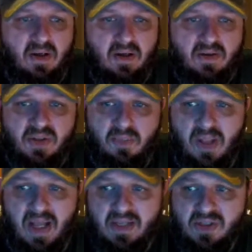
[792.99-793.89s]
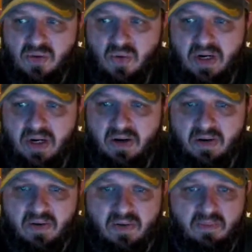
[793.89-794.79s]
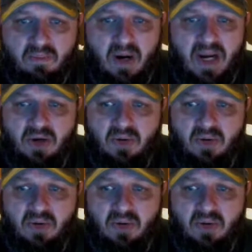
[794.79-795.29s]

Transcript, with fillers: uh, supply store here, brand